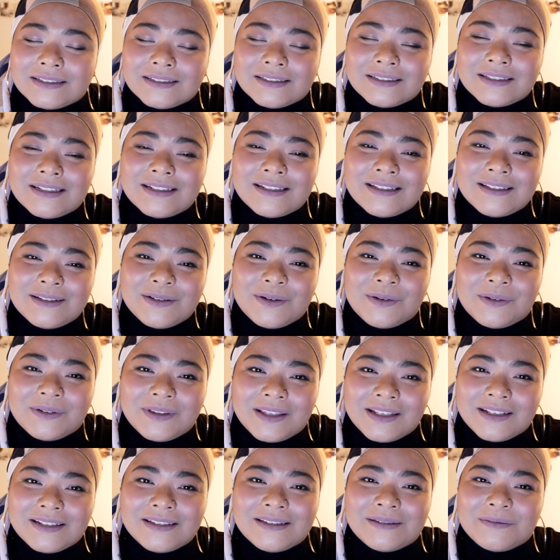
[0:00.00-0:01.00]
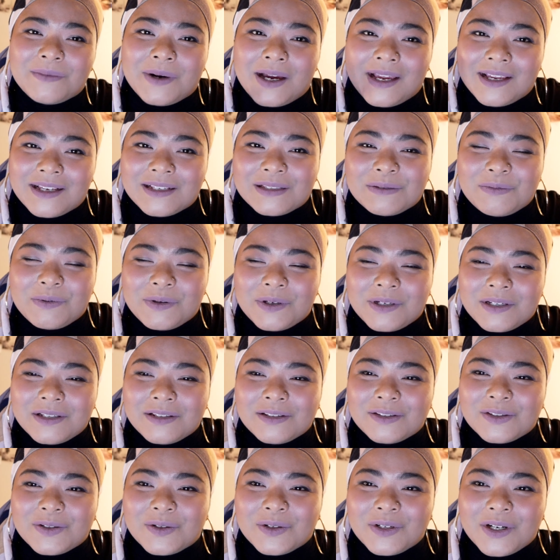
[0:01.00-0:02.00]
So that's my
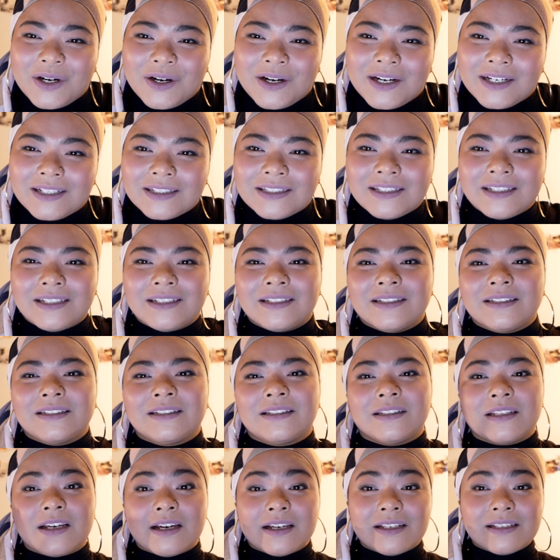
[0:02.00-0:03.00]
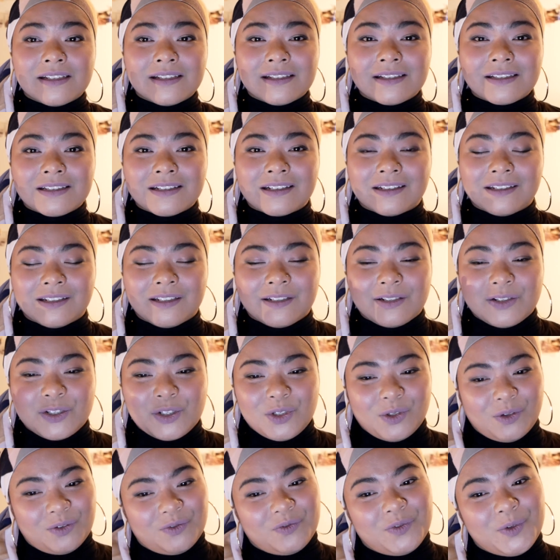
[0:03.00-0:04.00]
experience on directing Dusk, the
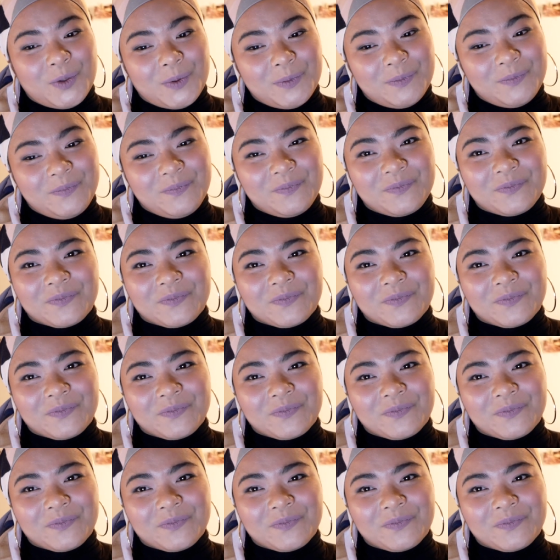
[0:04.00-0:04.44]
short film.